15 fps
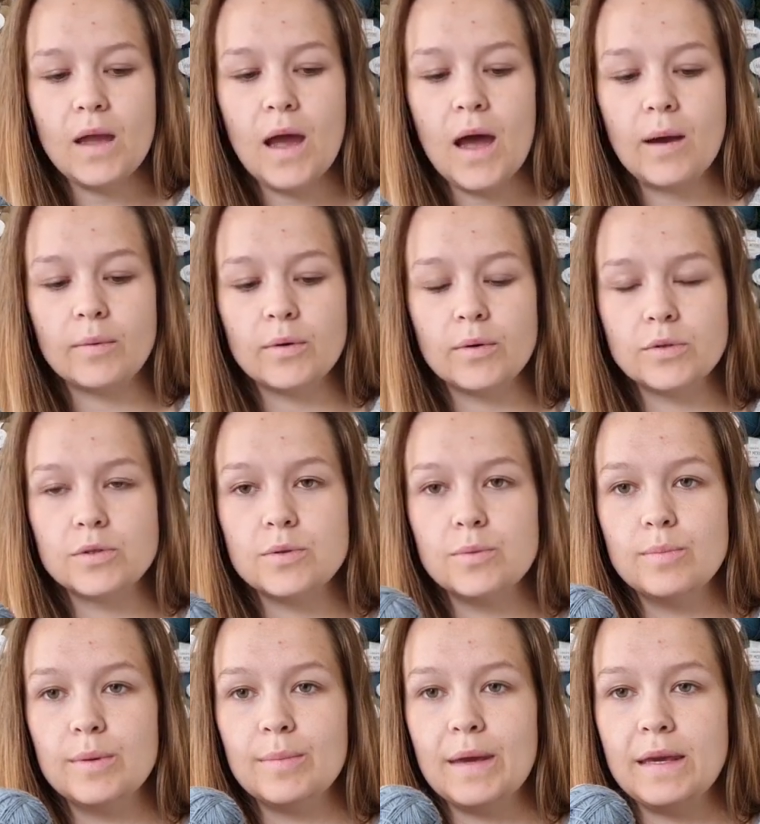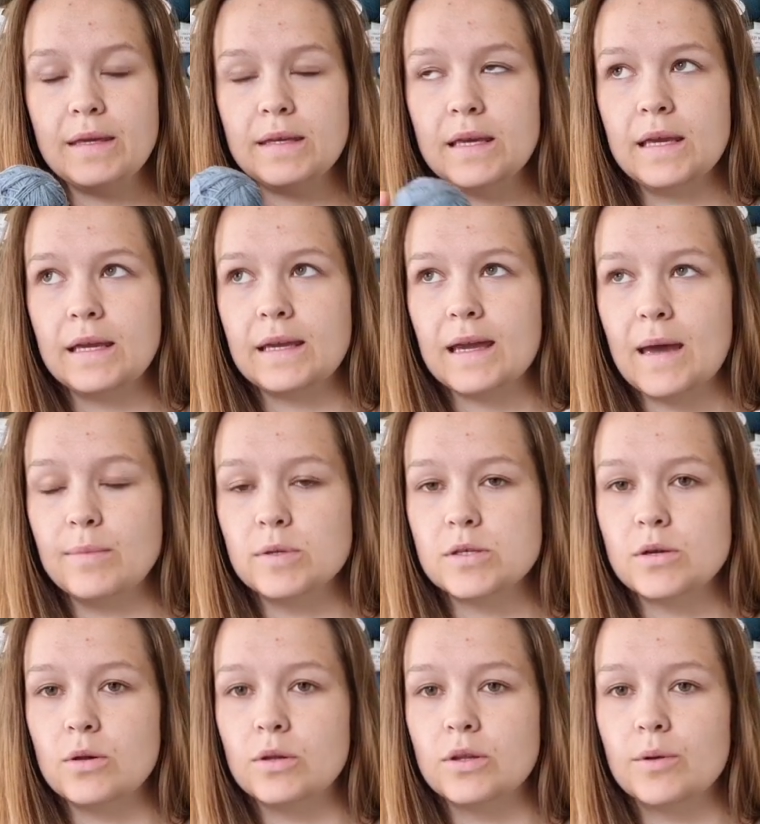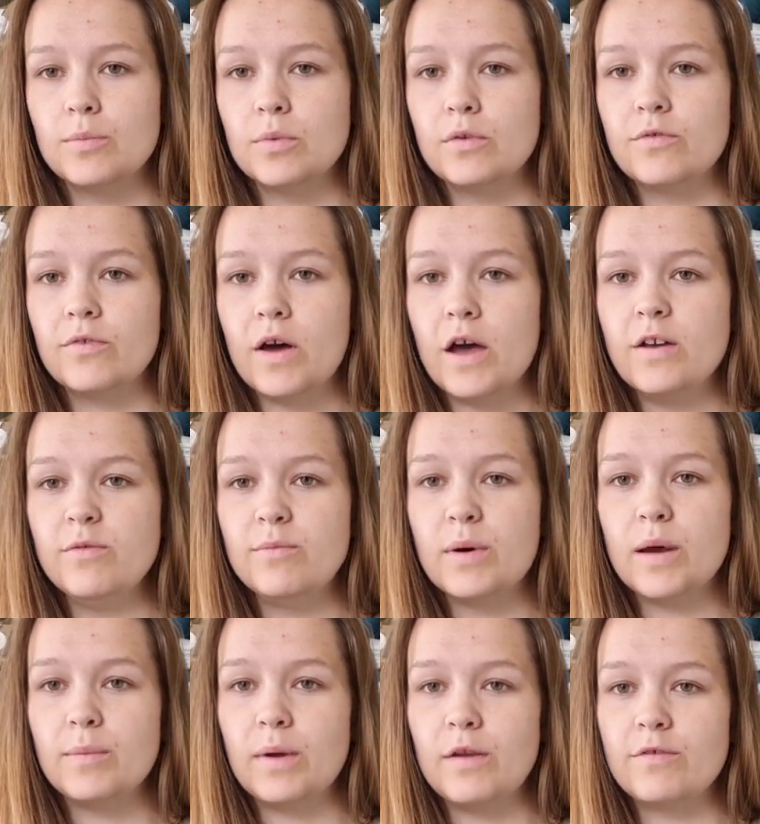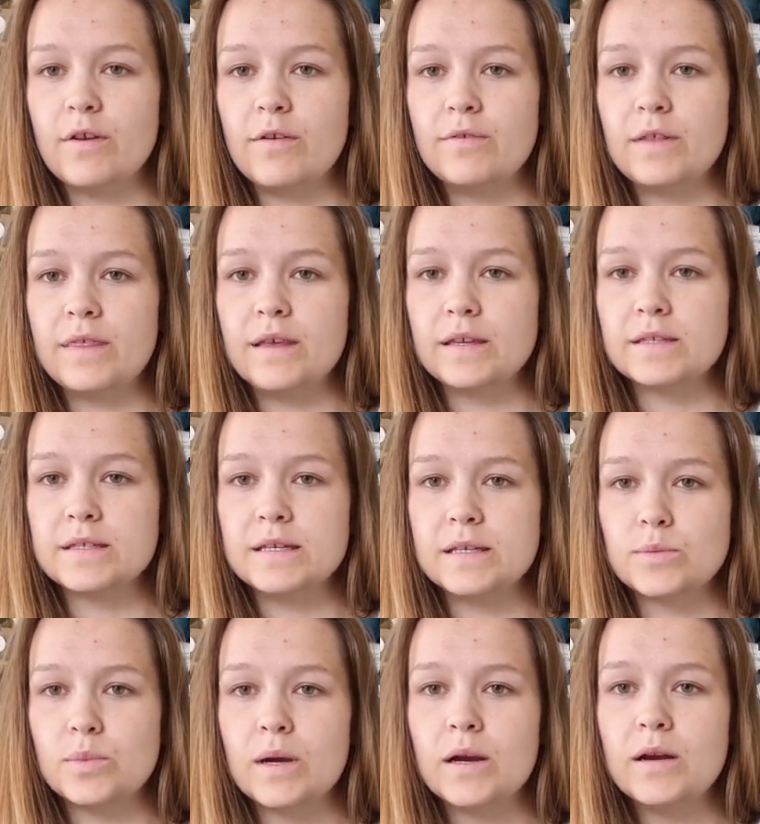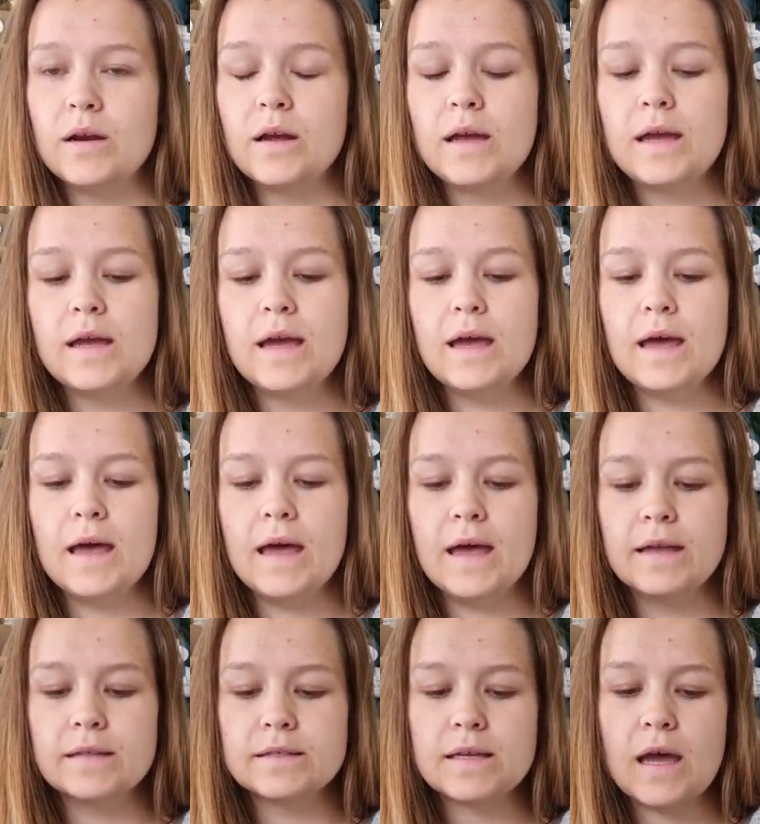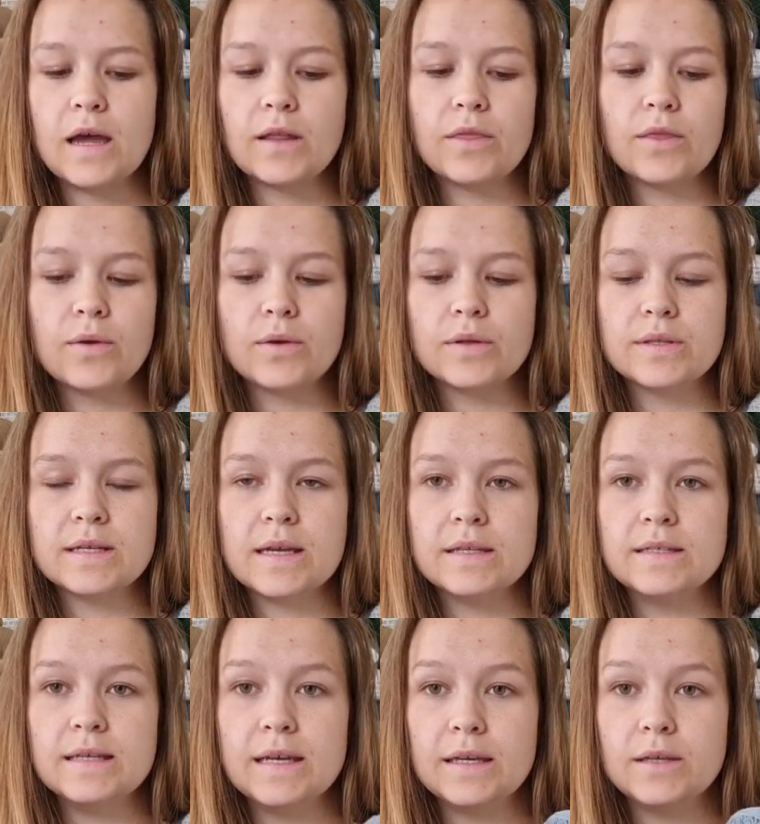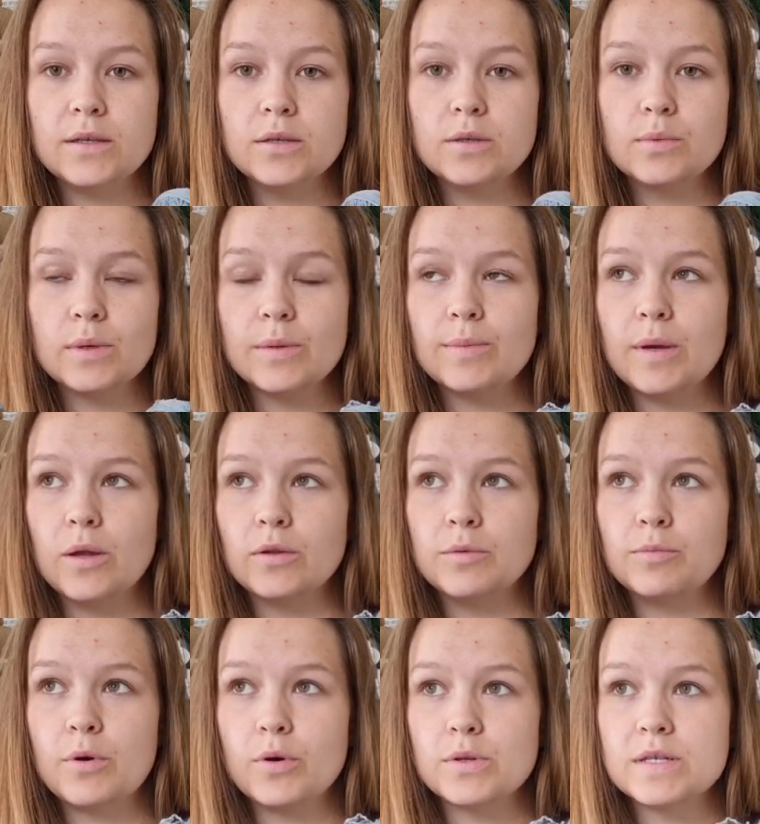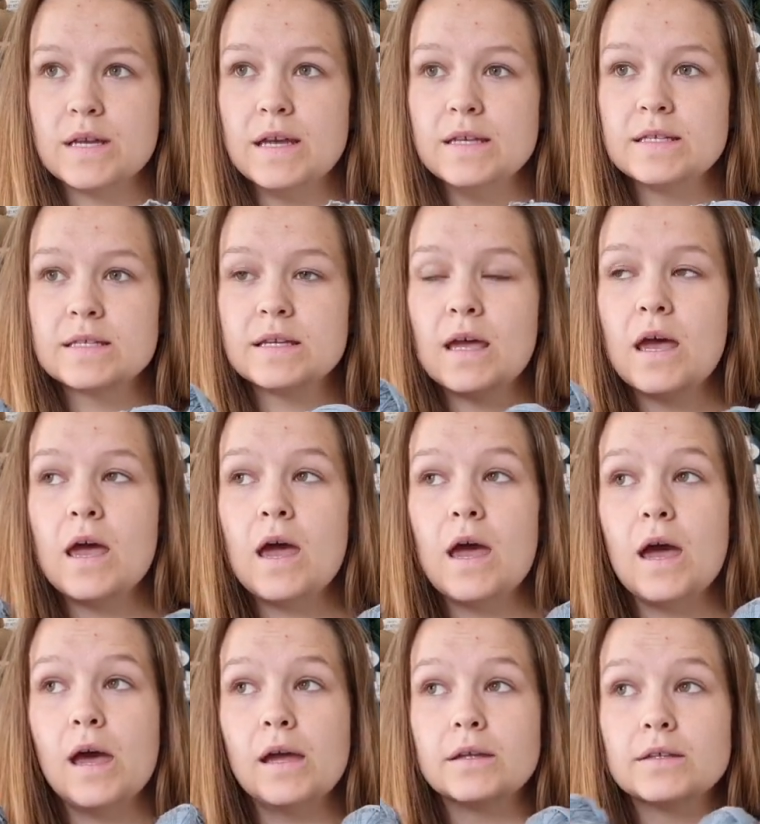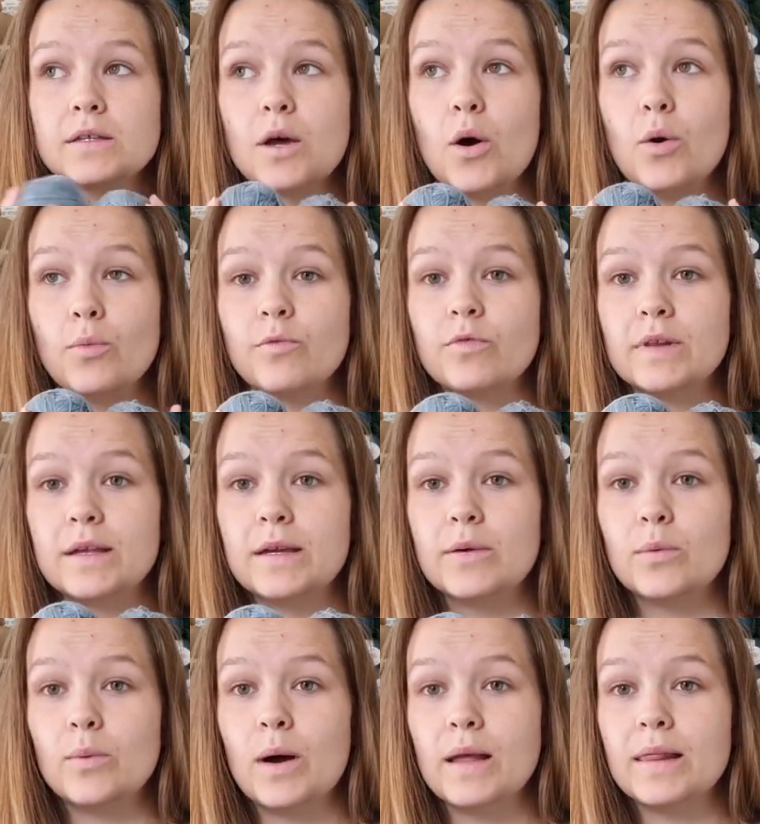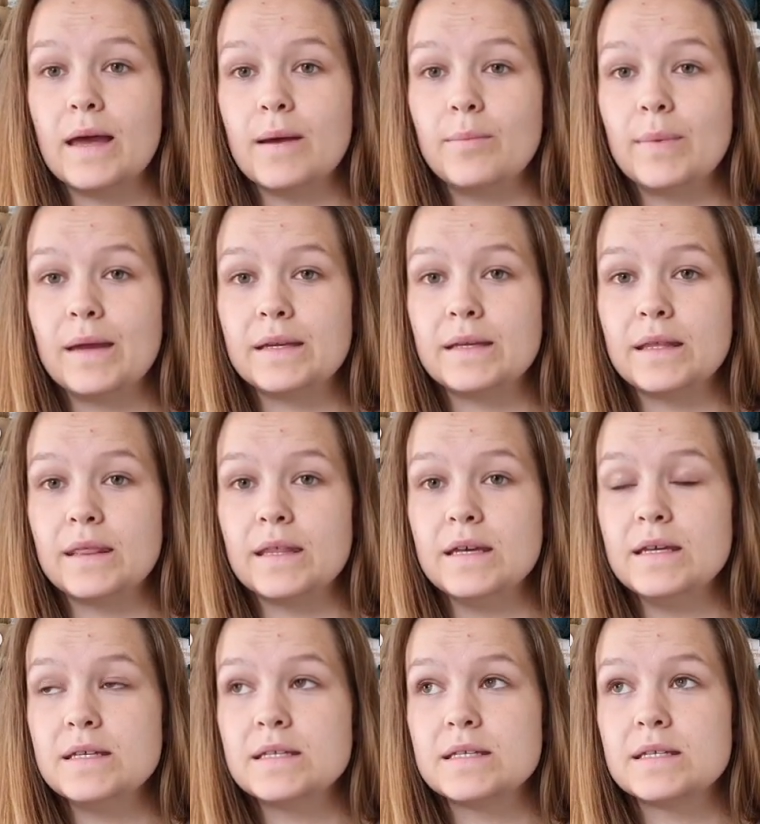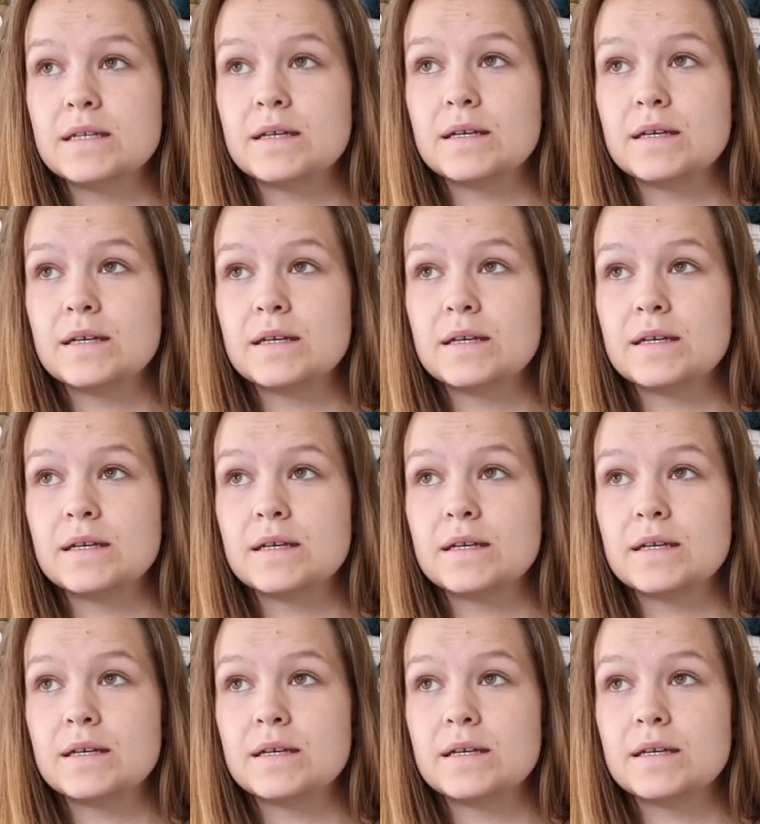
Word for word: I'm going to be making camisole number 5 by My Favorite Things Knitwear and I thought I'd take you with me on the process and hopefully while I'm making this